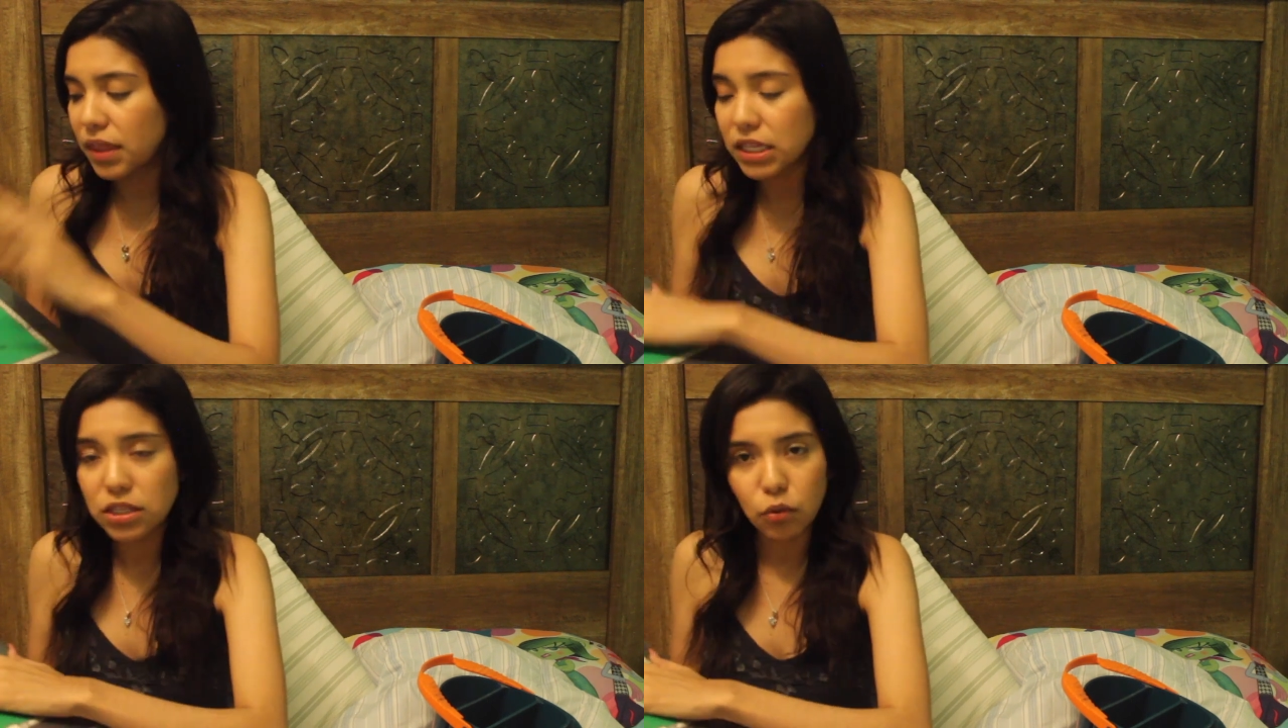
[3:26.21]

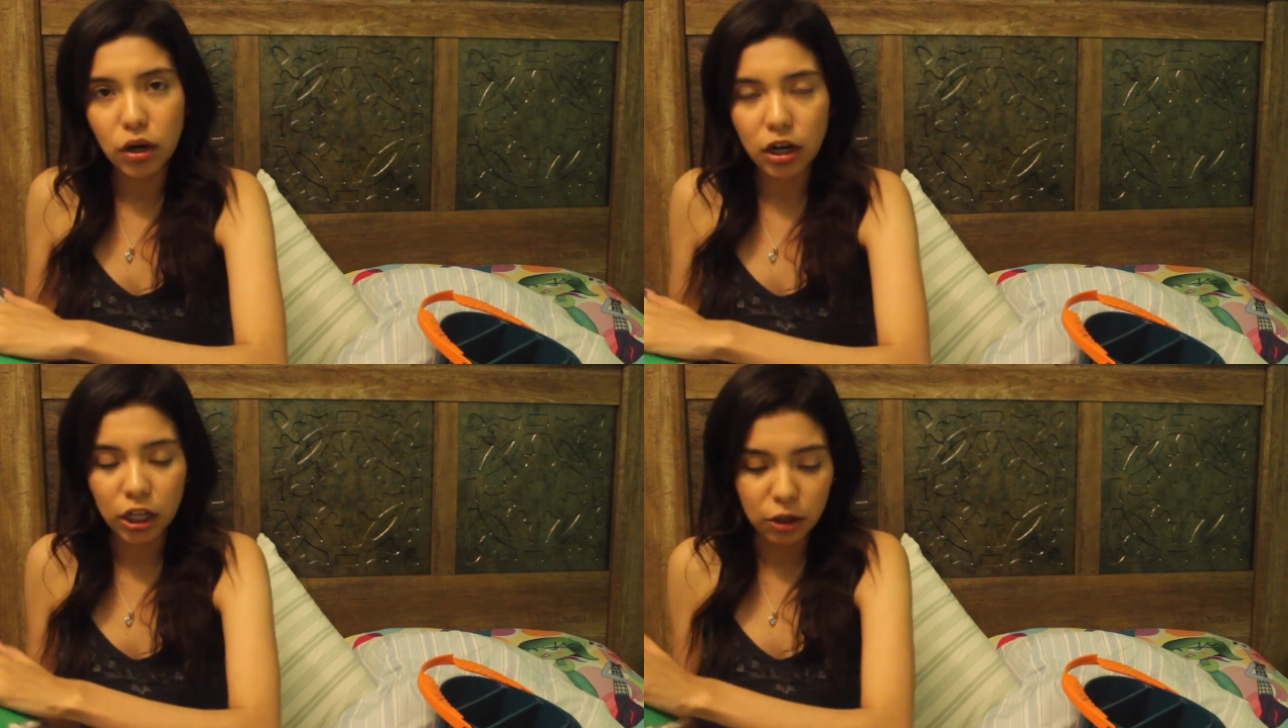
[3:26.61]
this
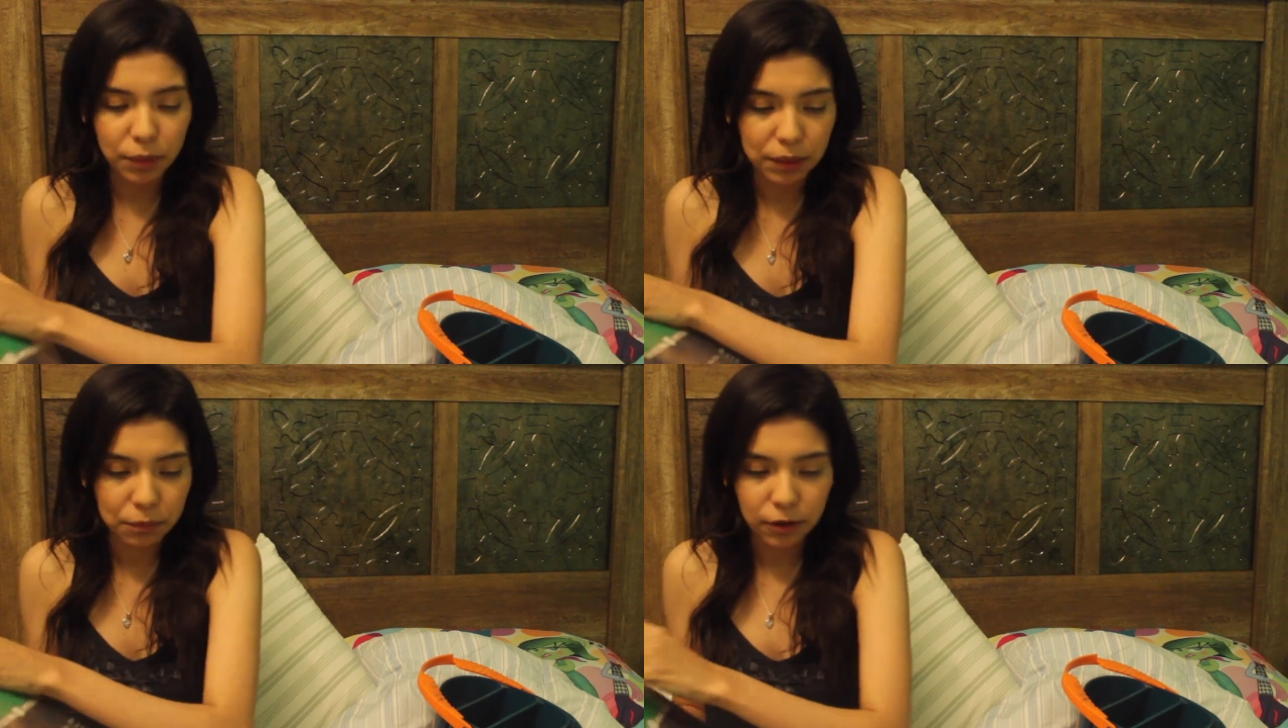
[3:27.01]
watercolor
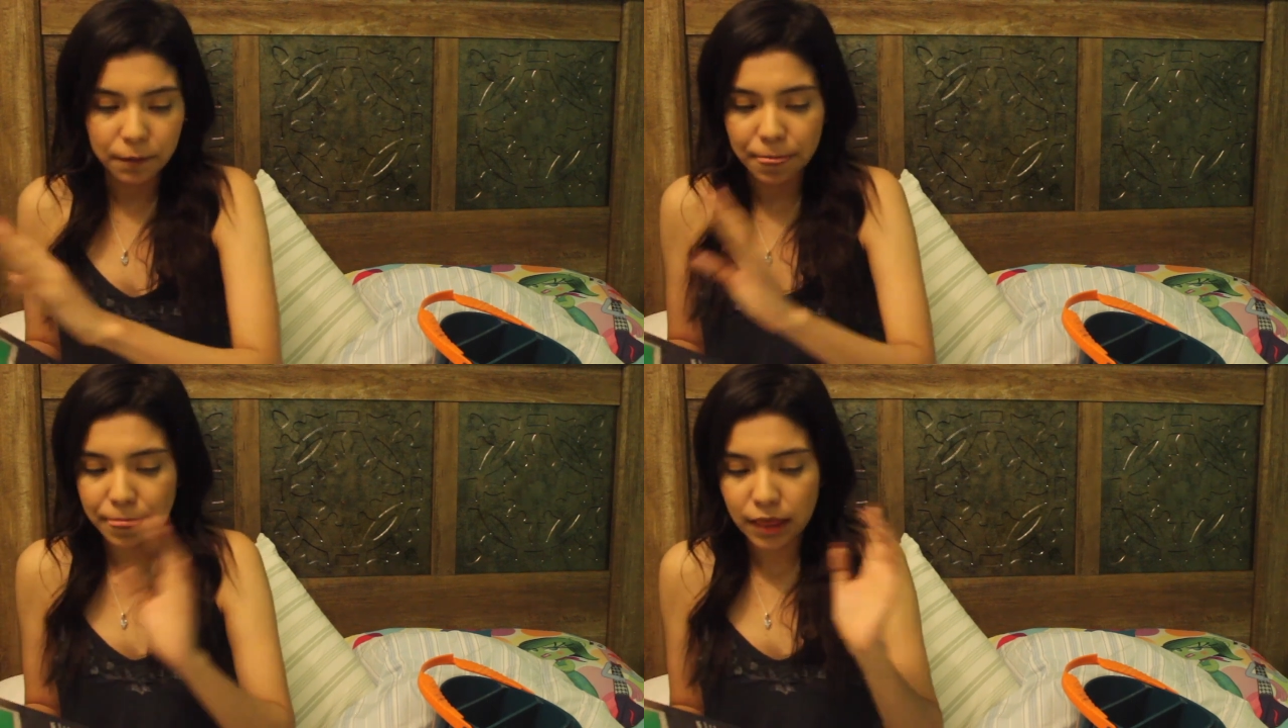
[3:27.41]

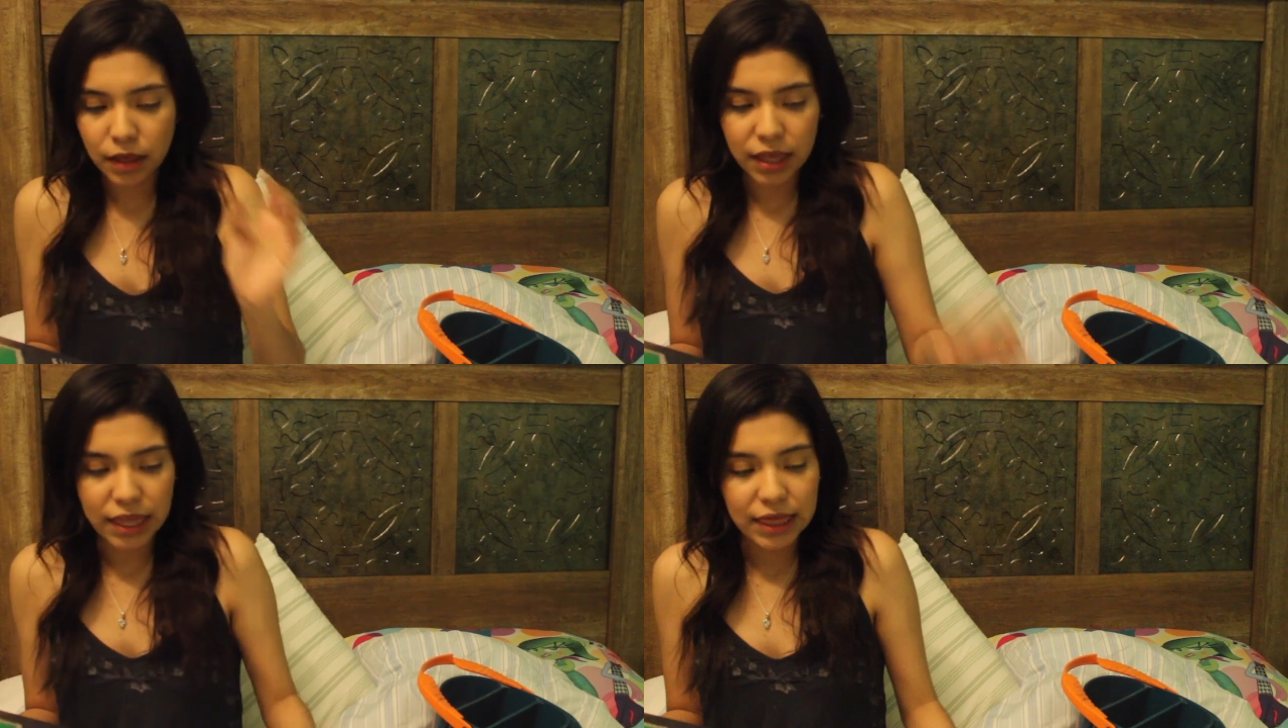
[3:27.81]
paper,
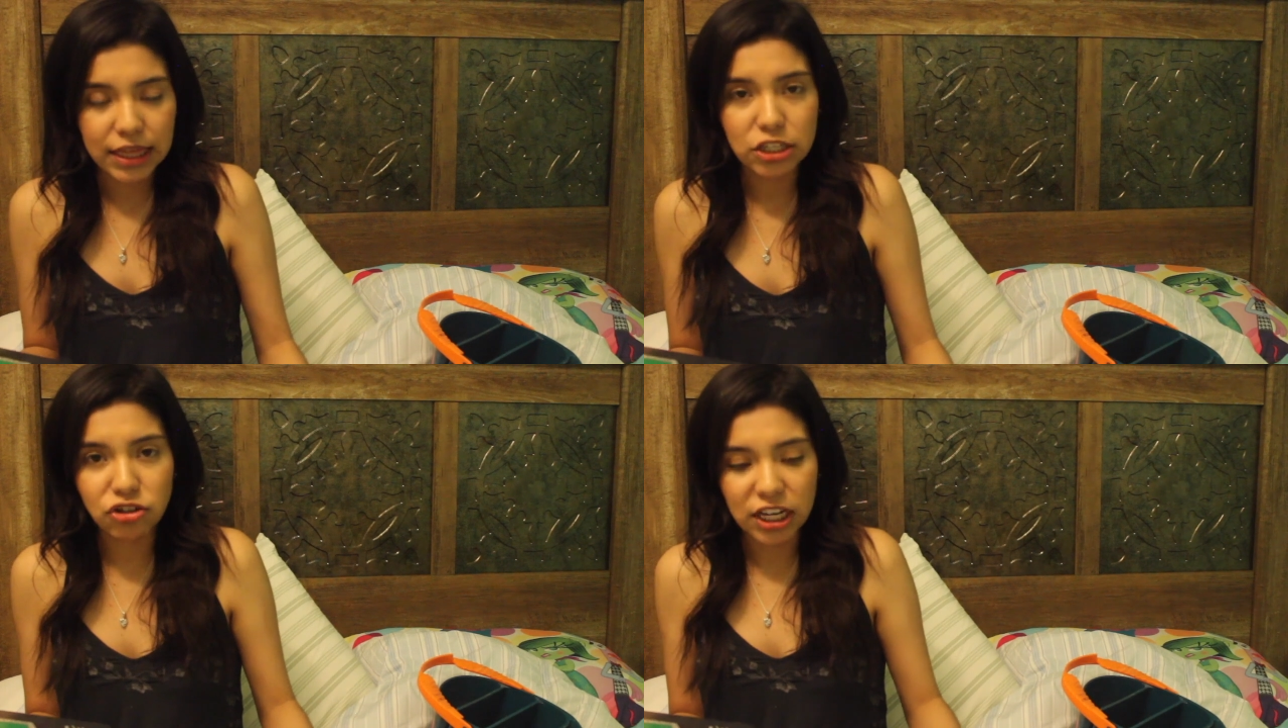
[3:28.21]

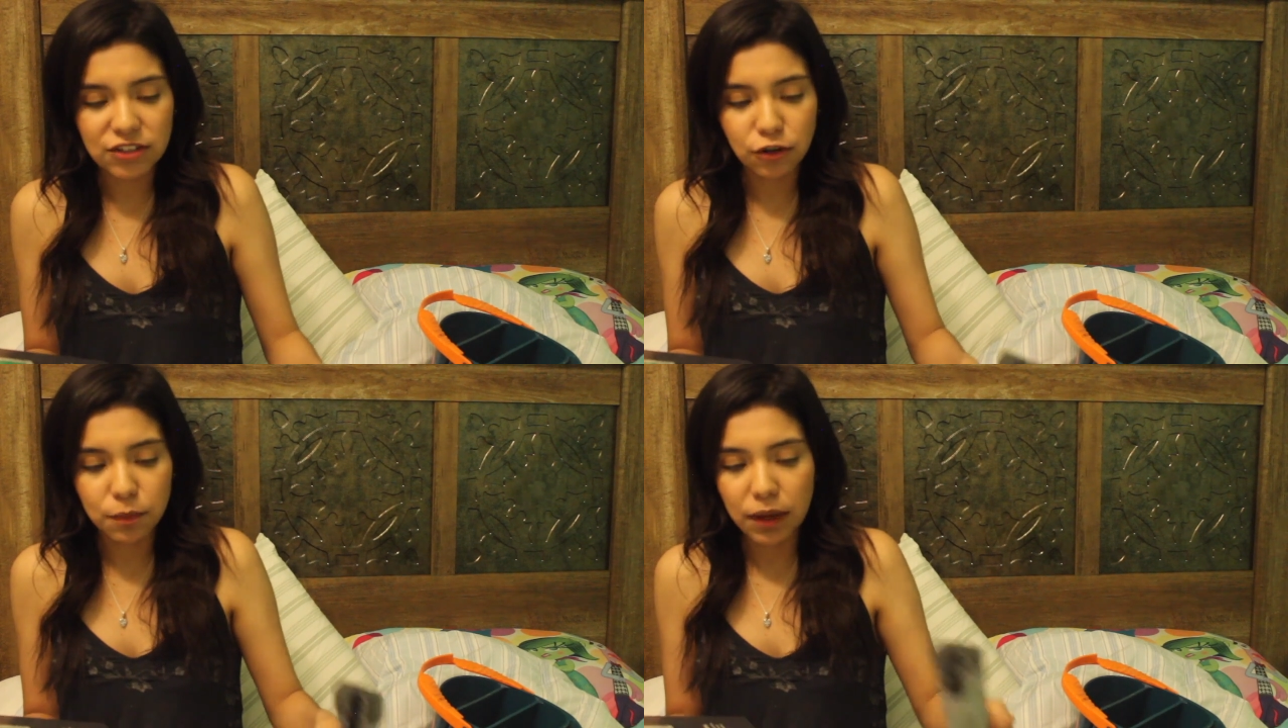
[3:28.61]
this
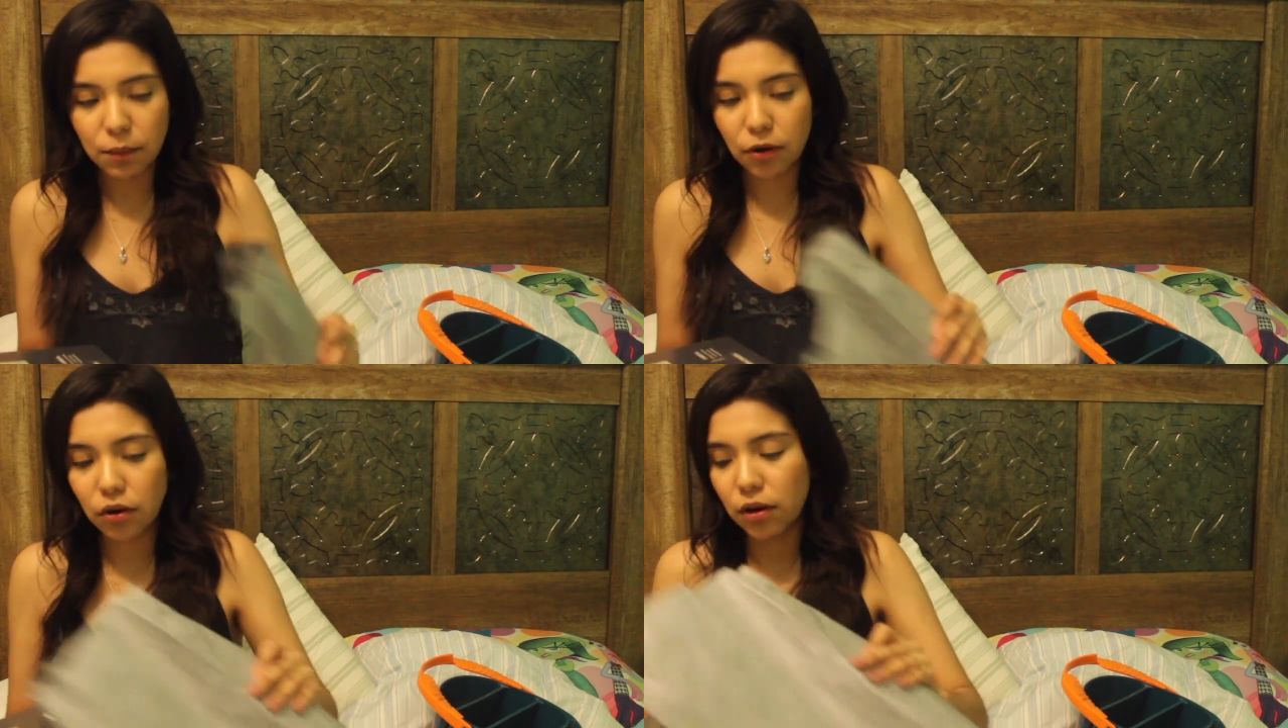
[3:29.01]
transfer
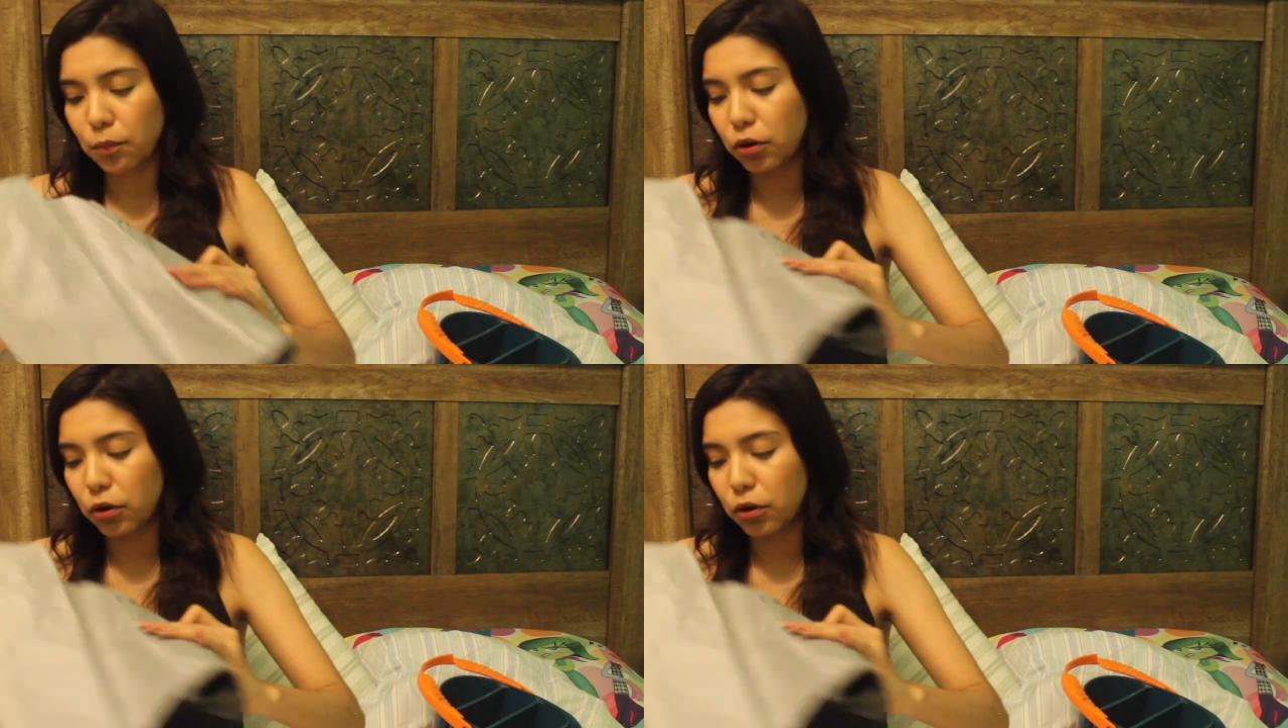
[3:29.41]
paper,